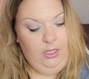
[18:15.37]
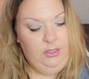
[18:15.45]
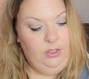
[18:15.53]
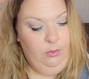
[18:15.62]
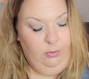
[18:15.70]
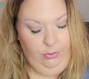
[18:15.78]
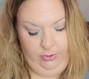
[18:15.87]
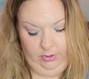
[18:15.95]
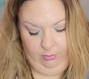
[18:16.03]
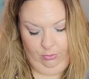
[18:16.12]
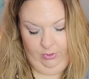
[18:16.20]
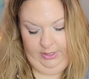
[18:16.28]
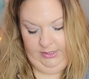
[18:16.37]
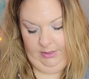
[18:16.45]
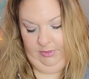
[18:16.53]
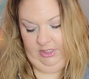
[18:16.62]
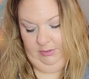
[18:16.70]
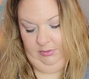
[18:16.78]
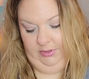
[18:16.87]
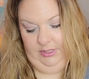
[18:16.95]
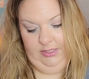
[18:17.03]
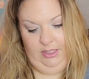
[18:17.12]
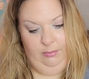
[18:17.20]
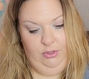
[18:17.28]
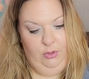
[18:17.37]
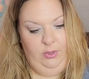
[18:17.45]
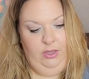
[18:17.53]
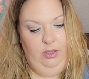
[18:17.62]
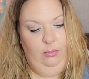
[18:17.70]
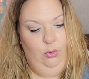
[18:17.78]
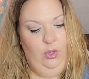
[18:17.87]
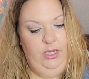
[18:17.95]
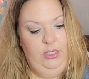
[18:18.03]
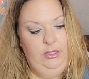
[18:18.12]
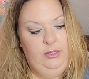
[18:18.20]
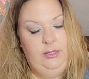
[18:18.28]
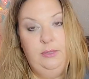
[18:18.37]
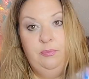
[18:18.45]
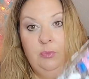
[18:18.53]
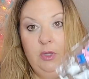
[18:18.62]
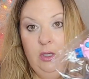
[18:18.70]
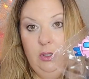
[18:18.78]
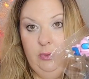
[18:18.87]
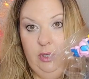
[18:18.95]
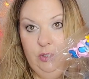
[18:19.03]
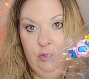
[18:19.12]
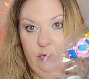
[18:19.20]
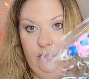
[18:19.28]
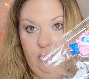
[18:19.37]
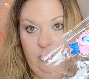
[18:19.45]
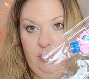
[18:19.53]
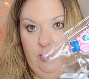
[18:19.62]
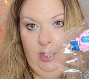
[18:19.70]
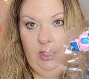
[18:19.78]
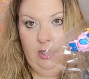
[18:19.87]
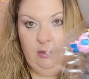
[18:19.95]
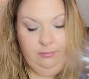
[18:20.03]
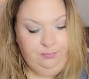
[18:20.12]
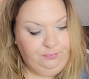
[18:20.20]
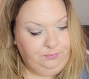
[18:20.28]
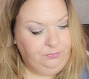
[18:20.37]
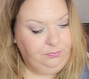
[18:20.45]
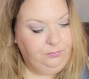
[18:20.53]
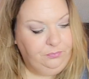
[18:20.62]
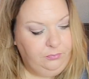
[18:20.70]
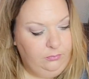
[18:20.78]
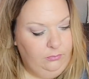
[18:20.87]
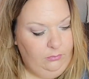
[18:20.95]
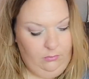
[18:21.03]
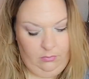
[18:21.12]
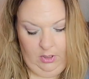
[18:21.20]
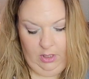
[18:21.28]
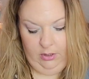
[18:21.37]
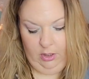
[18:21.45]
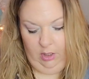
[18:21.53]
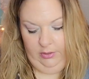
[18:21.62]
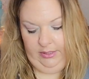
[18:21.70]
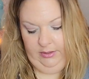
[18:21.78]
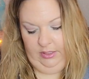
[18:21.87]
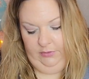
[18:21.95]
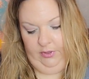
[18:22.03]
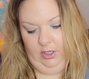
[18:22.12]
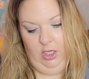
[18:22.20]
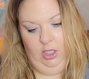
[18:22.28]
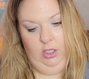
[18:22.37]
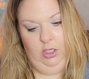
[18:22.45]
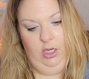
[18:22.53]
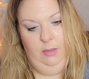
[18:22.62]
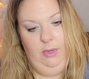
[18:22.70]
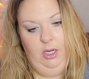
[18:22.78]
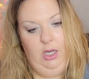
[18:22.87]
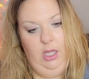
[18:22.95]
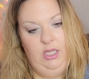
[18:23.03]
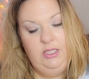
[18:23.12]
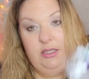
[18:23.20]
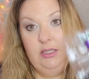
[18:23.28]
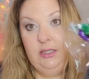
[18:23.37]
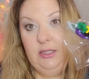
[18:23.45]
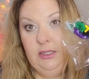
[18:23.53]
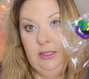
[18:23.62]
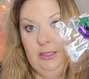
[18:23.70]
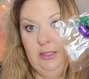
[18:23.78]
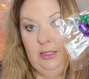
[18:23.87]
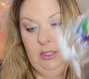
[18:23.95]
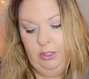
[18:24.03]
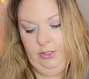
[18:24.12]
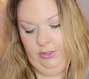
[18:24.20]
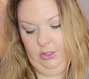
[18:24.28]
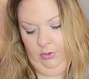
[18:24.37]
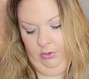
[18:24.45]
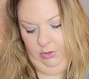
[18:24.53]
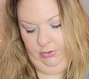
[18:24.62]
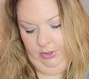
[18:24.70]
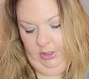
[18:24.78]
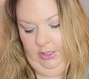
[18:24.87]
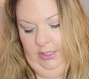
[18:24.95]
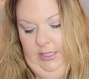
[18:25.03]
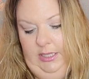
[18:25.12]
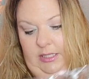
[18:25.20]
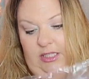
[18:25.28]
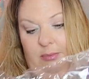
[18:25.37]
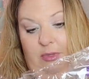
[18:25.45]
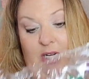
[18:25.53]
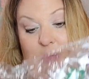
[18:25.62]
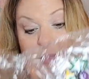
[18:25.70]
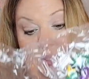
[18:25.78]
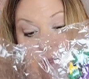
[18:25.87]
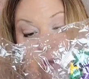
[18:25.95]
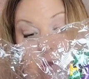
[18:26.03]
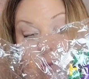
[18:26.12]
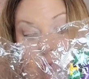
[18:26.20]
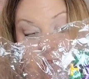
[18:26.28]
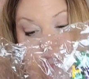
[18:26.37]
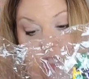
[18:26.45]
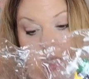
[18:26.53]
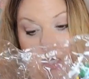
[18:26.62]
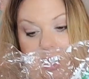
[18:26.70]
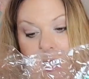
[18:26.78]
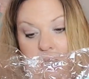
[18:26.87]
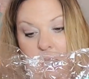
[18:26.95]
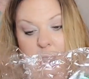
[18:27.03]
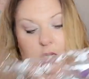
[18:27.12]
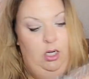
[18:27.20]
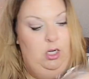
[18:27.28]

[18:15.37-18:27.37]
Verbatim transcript: And so both of the boys, I'm going to split these up between the boys. We got 2 of them in there. And they're all like the different color Among Us. So those are going to get split up. There's a whole bunch in here